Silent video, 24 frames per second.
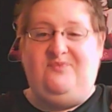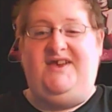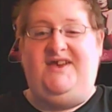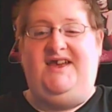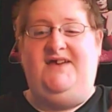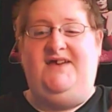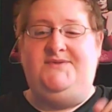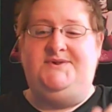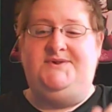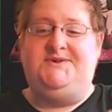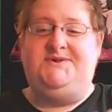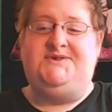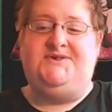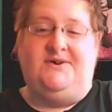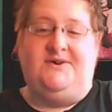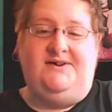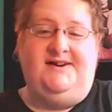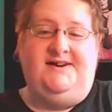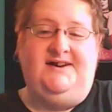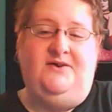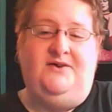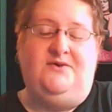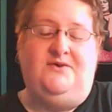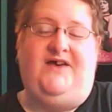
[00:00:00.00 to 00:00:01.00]
If you
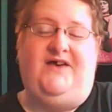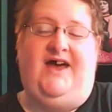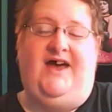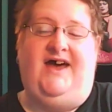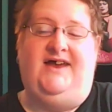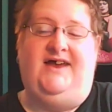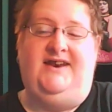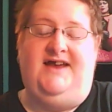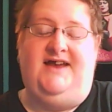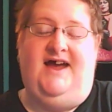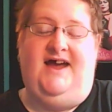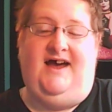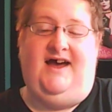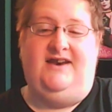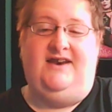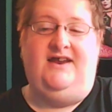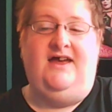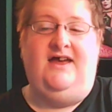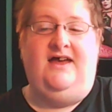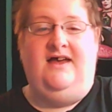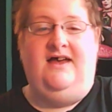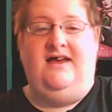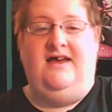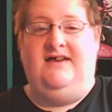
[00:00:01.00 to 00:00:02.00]
started or had
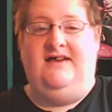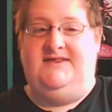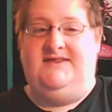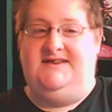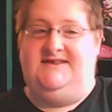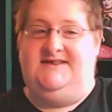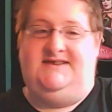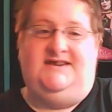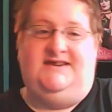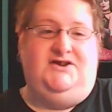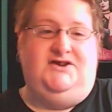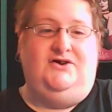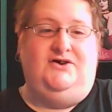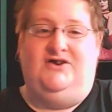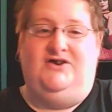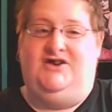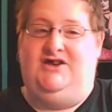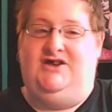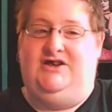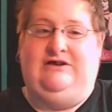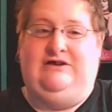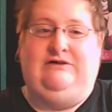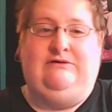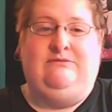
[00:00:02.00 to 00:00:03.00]
this in your
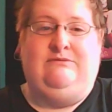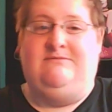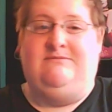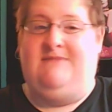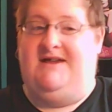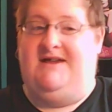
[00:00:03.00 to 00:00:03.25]
queue,